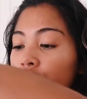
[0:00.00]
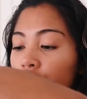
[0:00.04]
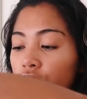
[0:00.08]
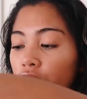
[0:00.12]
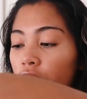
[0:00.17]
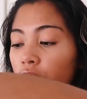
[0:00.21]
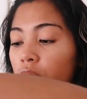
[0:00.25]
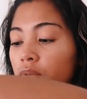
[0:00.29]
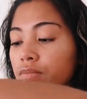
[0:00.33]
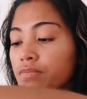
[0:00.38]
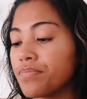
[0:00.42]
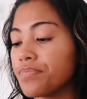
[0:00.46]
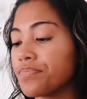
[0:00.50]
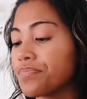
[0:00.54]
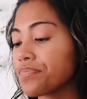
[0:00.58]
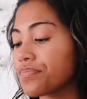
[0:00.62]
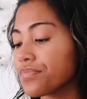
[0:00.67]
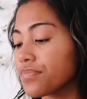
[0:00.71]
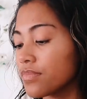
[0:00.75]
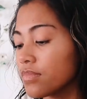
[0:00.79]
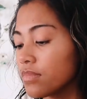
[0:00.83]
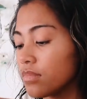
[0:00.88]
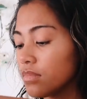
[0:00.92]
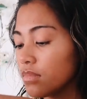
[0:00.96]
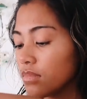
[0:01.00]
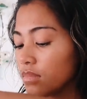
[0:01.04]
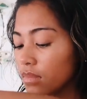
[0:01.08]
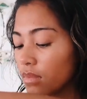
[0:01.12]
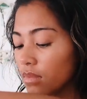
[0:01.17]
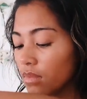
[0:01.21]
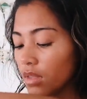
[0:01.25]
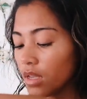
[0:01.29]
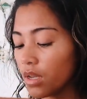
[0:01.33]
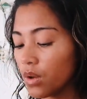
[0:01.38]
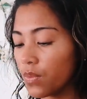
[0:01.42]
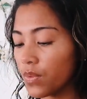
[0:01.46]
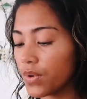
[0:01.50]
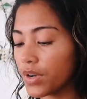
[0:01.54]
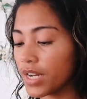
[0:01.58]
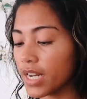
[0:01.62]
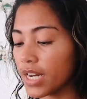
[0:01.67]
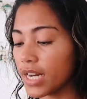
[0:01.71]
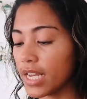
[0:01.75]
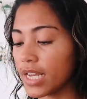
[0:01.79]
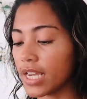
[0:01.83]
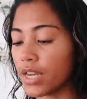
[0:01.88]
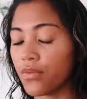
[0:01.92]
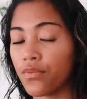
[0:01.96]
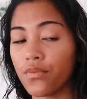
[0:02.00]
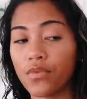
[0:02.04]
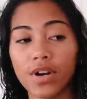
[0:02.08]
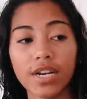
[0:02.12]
So we're gonna get